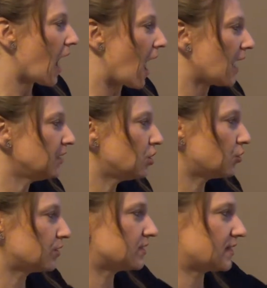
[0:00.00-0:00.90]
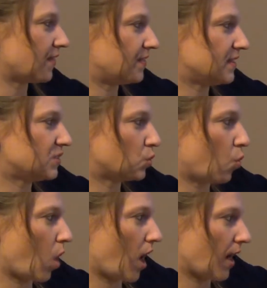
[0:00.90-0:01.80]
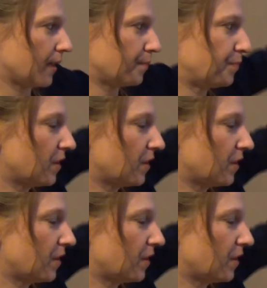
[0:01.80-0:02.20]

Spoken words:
I notice that this y,